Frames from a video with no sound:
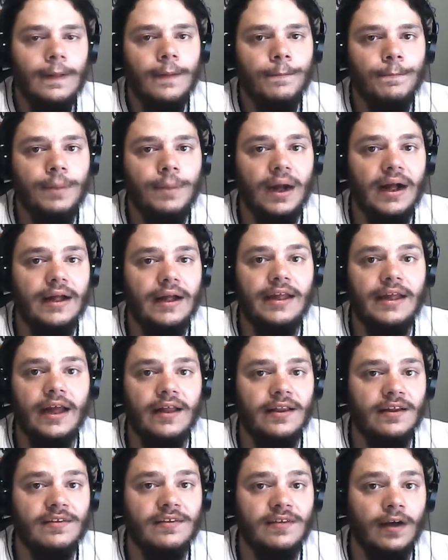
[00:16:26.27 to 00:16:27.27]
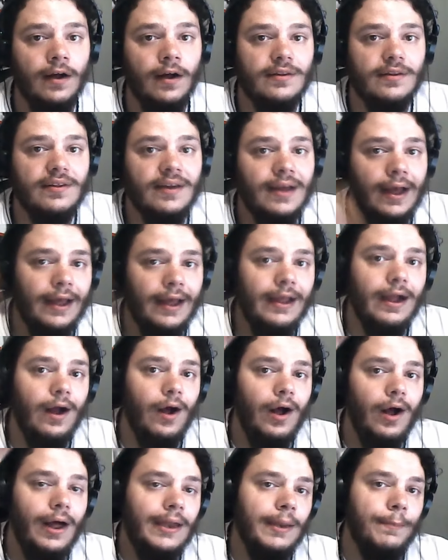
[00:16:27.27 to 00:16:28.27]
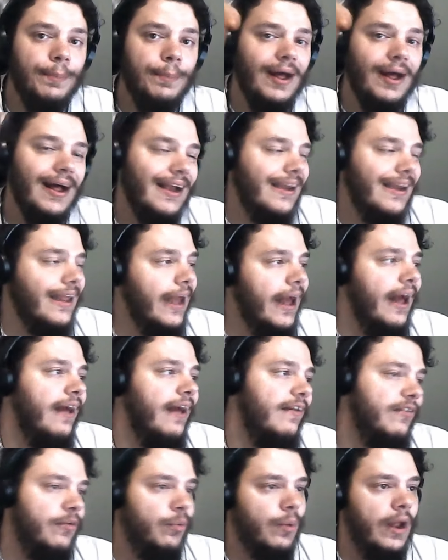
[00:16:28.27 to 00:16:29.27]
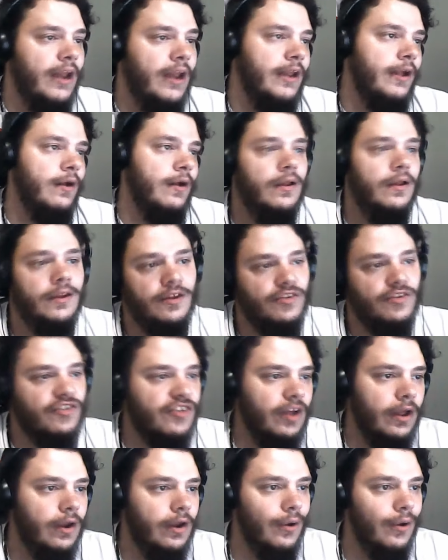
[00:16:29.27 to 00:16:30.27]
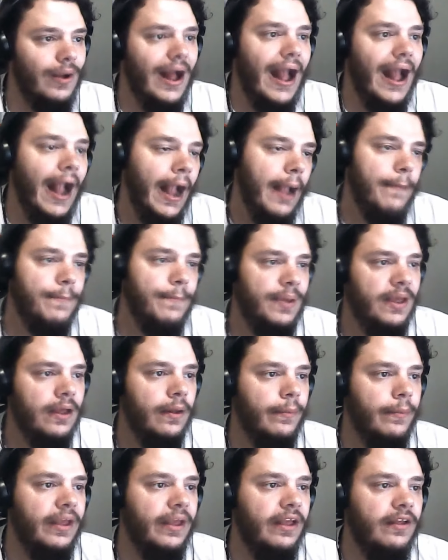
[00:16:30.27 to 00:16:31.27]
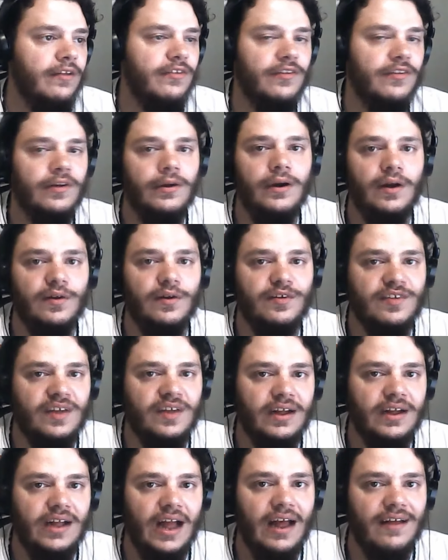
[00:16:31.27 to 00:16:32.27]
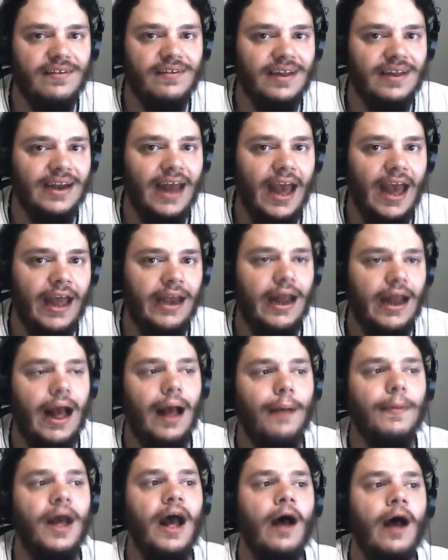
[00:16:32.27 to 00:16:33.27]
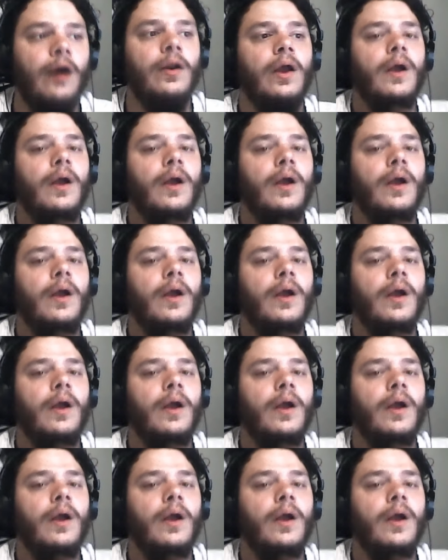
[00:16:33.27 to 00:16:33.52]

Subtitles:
But yeah, that's all tonight on the podcast right here on this channel, 8 p.m. Eastern. I'll see you guys tonight. I'm out.